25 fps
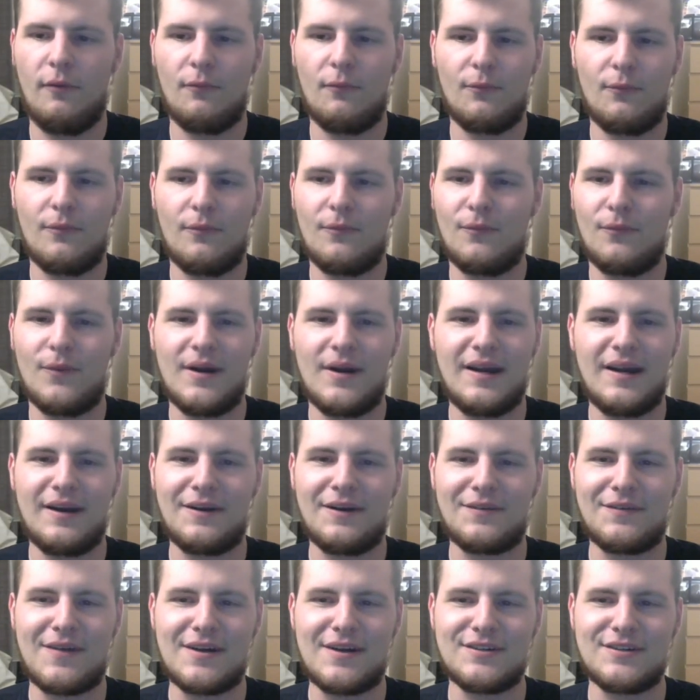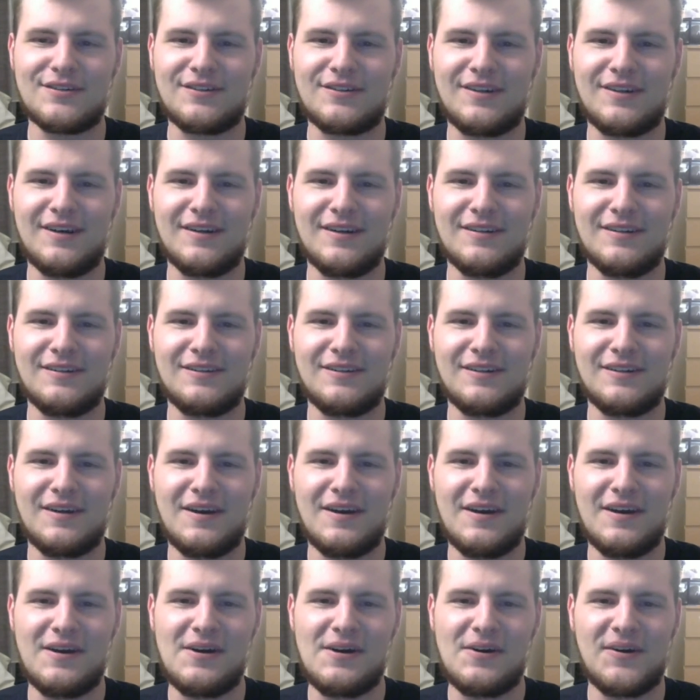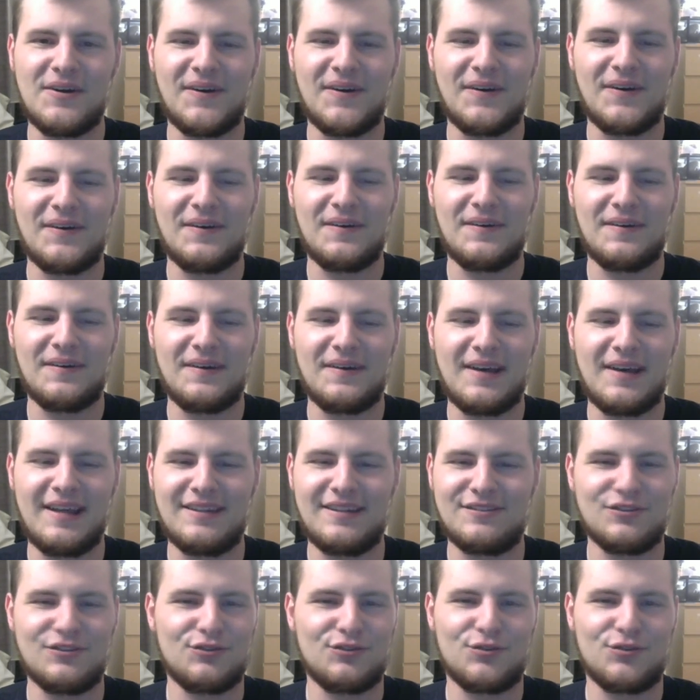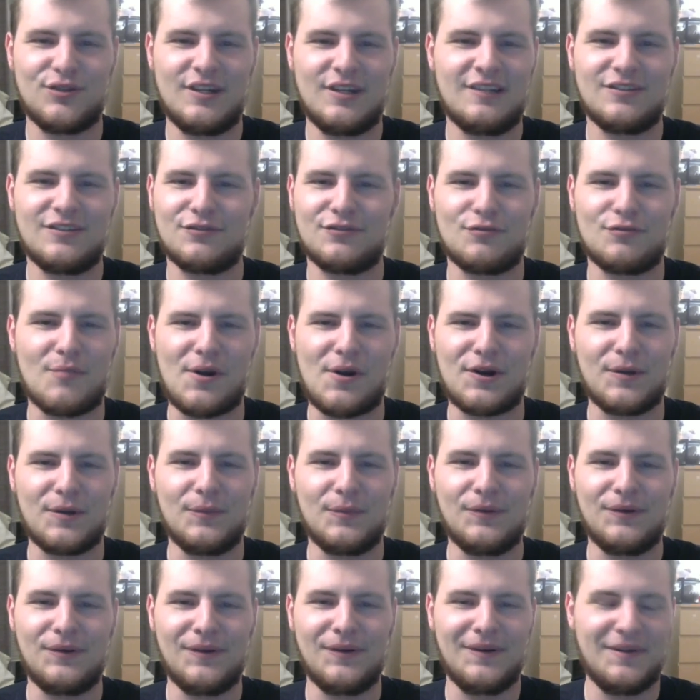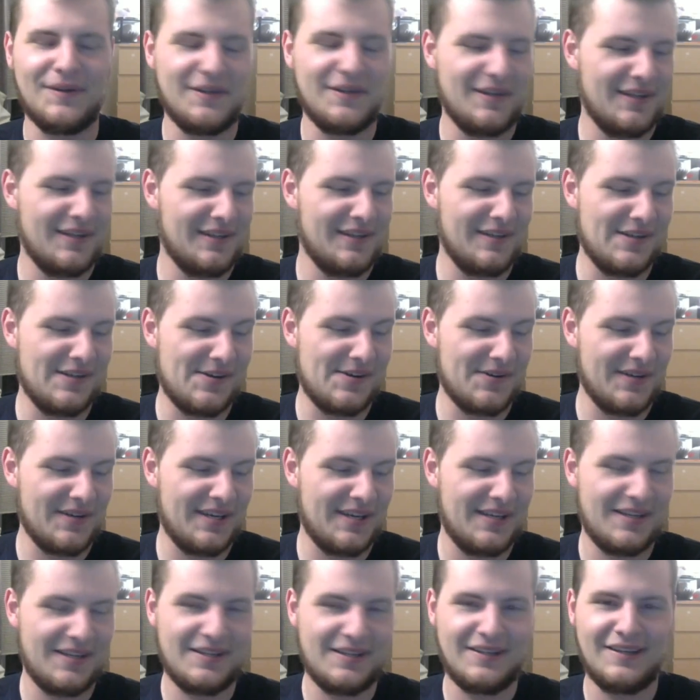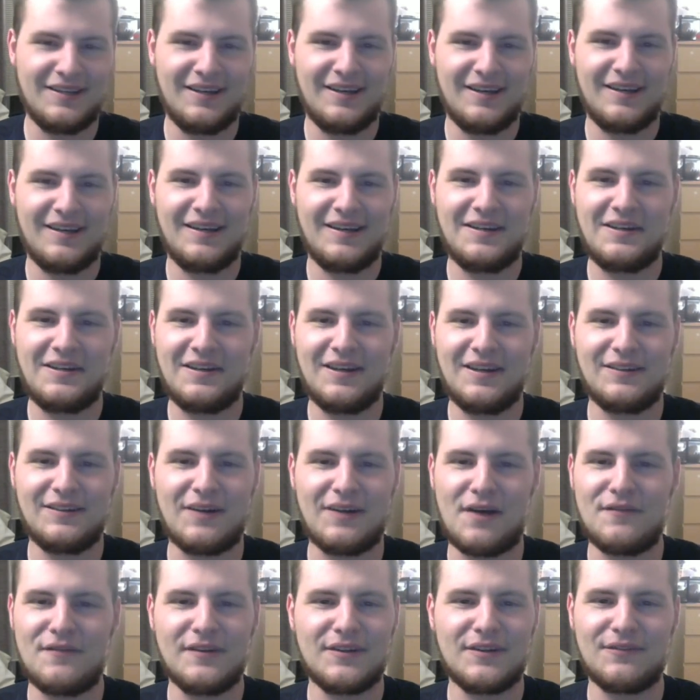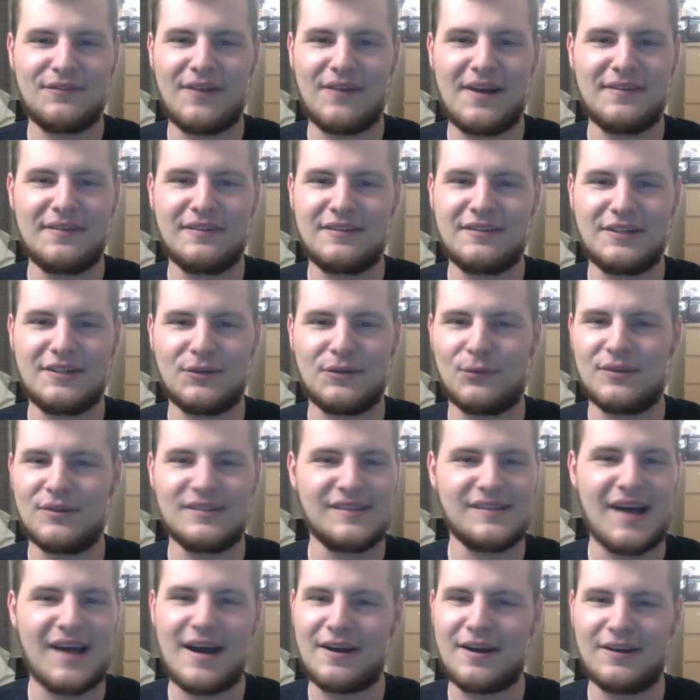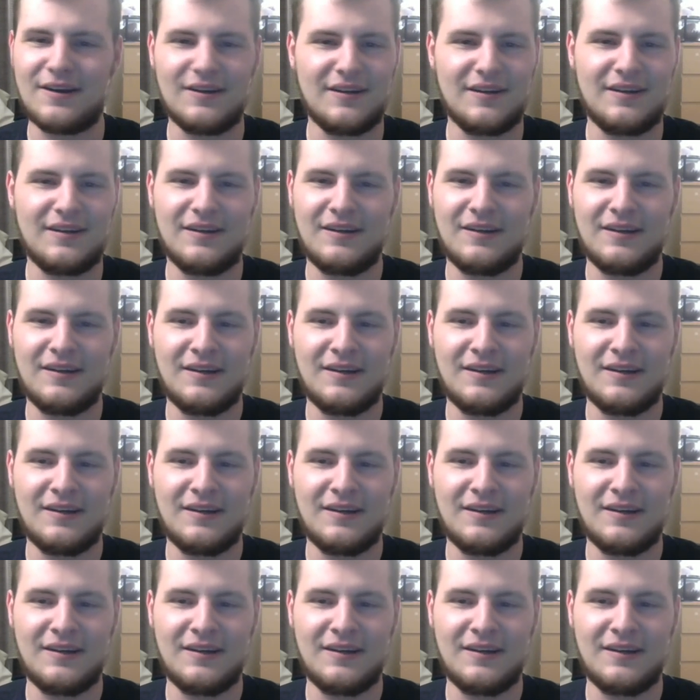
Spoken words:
what Aaron Rodgers does is just remarkable. His offensive line this year was not good.